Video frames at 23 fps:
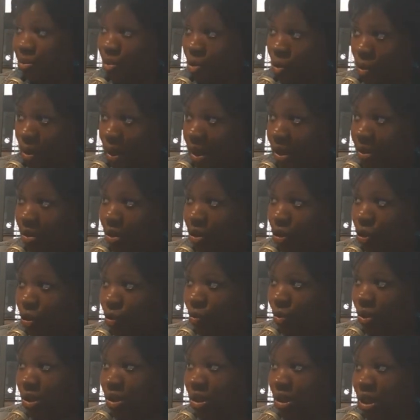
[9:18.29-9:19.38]
point that you
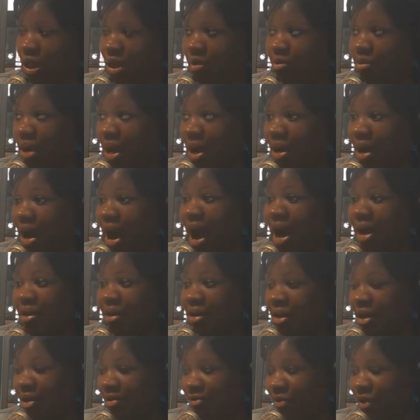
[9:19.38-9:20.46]
want to come back. I
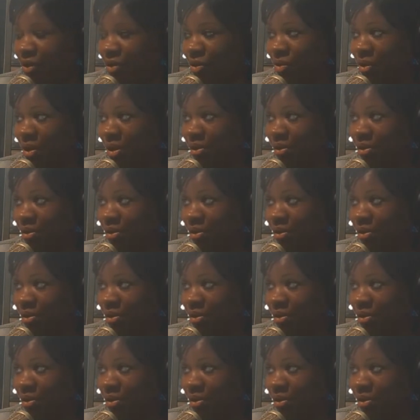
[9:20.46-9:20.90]
love you.